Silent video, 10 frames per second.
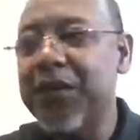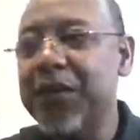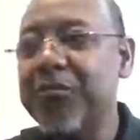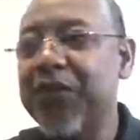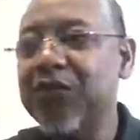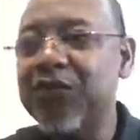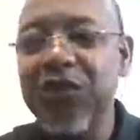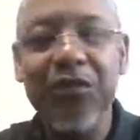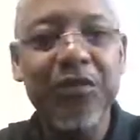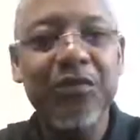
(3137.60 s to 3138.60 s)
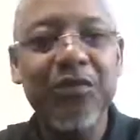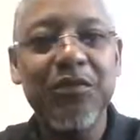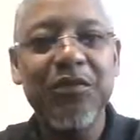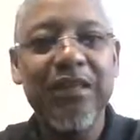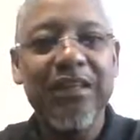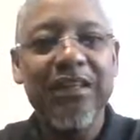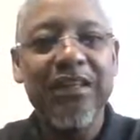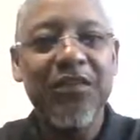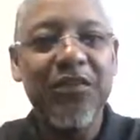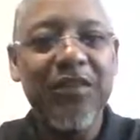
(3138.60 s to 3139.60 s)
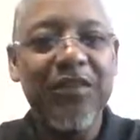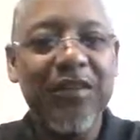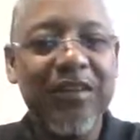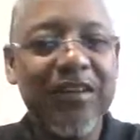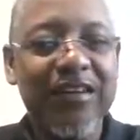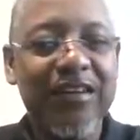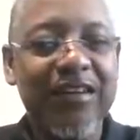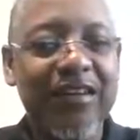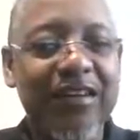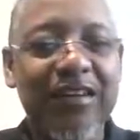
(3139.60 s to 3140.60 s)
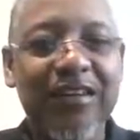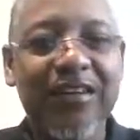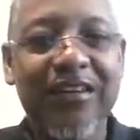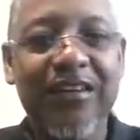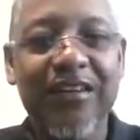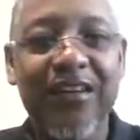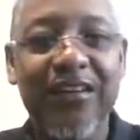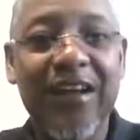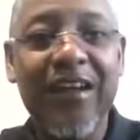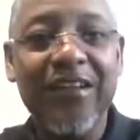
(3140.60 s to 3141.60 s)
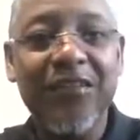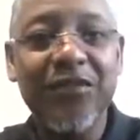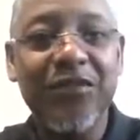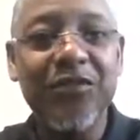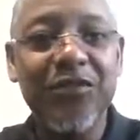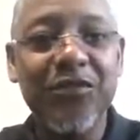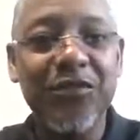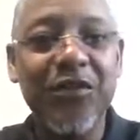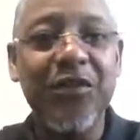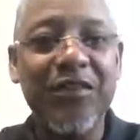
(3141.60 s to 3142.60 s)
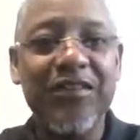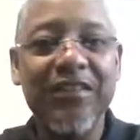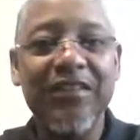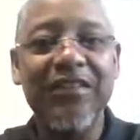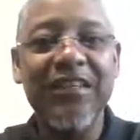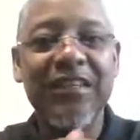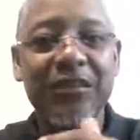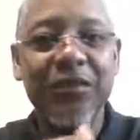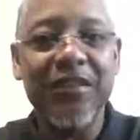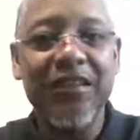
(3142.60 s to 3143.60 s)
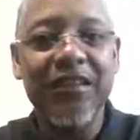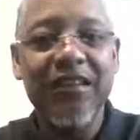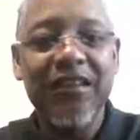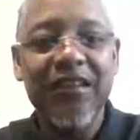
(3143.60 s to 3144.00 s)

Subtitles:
medical terms, you hear the carditis, you know that this is dealing with the